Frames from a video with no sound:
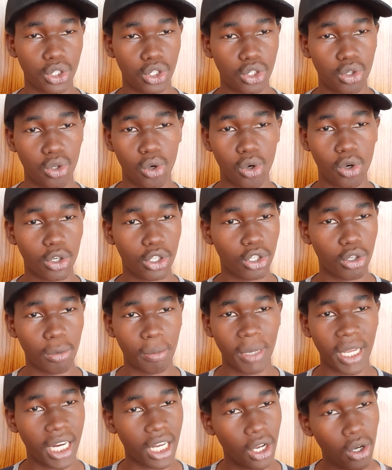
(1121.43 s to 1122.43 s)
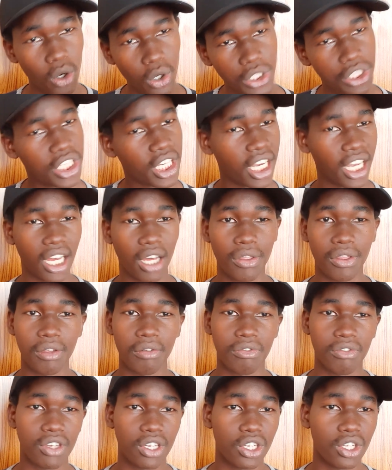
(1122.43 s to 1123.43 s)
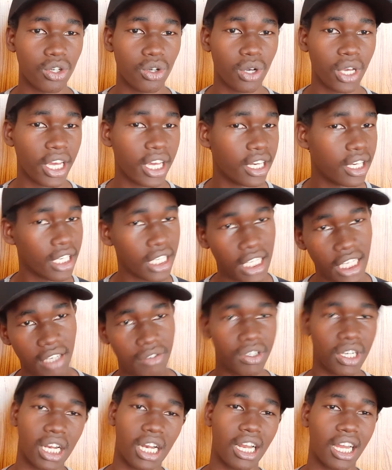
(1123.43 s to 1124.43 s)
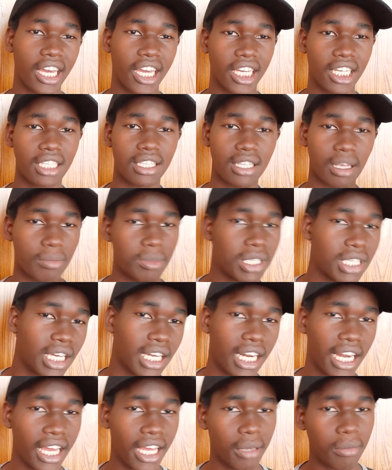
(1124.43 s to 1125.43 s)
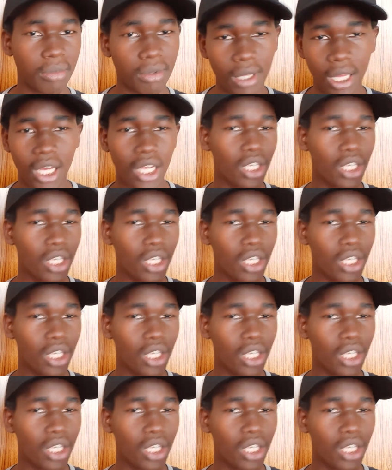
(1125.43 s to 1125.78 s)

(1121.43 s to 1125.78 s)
So you better go check out the video and give it a like, subscribe,